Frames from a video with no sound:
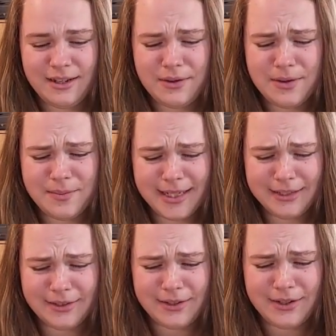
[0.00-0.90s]
Oh my
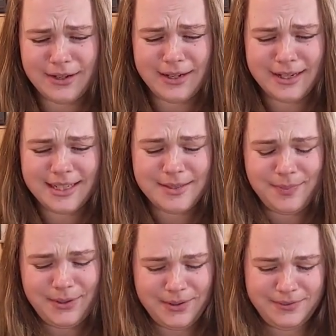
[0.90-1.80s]
god, it's
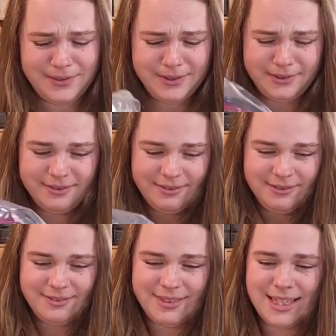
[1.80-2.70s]
beautiful.
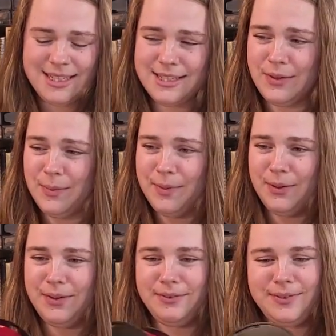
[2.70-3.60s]
It's so
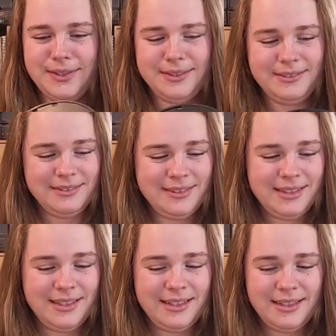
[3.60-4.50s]
beautiful.
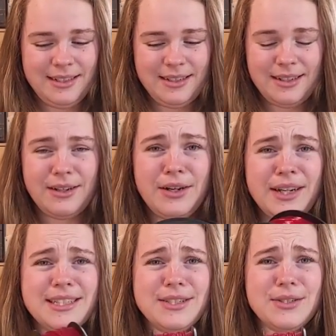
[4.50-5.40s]
Oh,
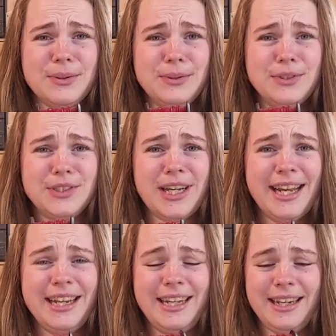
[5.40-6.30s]
it's so
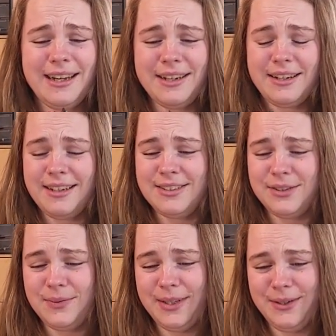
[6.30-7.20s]
shiny. I don't
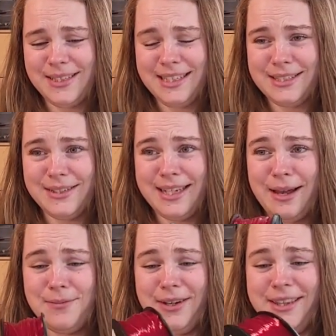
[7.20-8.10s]
know whether you can see this on the
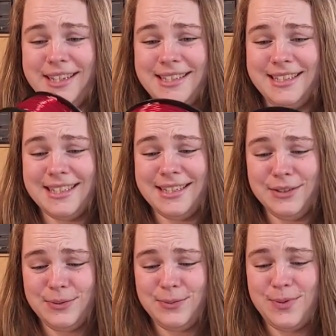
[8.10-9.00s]
camera. This is
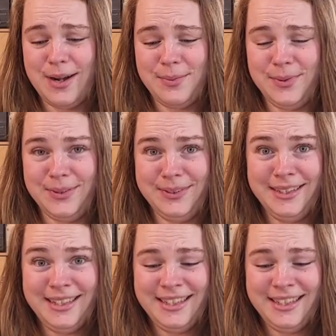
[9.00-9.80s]
incredible.